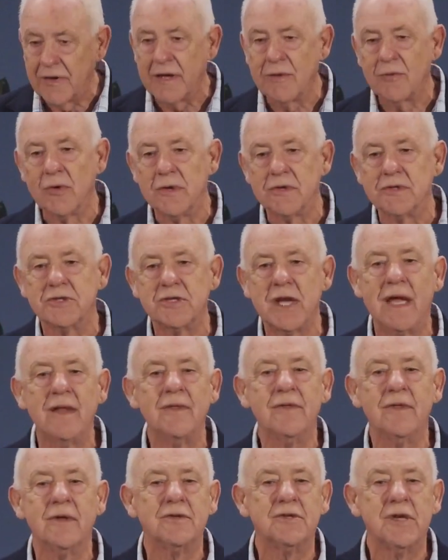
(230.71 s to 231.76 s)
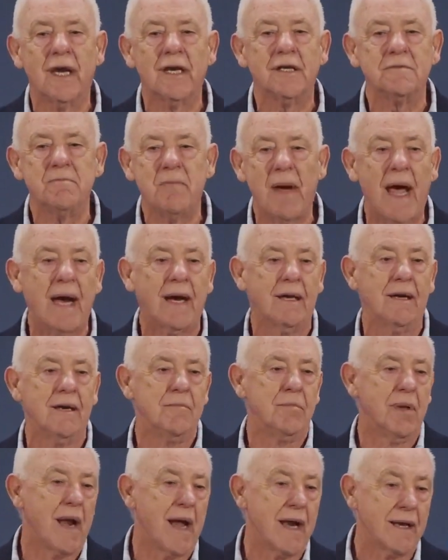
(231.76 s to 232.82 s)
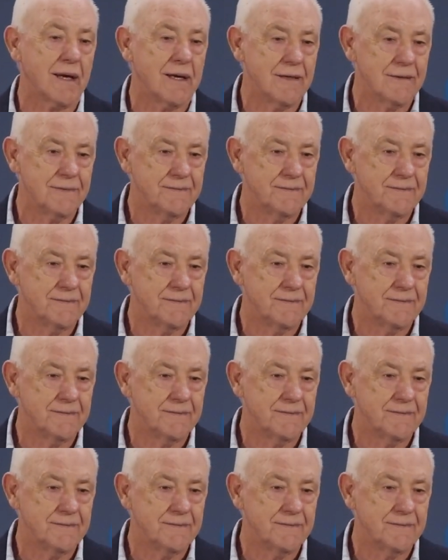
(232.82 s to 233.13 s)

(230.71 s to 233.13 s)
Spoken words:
he would send the checks back blank.